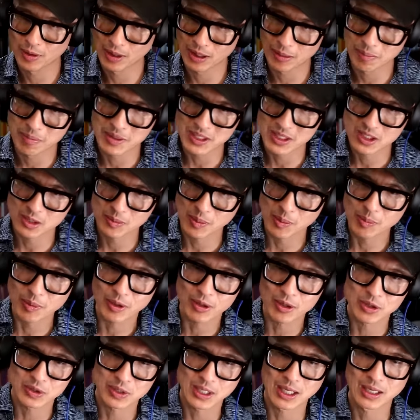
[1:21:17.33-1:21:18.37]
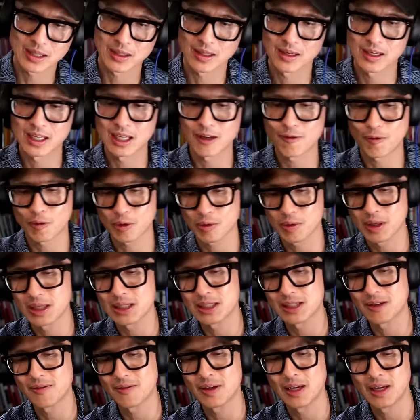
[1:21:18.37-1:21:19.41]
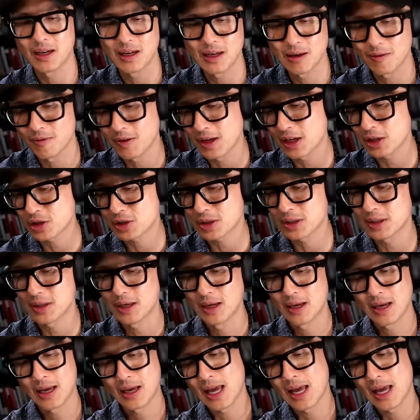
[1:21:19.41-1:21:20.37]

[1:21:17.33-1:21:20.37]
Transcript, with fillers: like business people understanding the need for creativity and innovation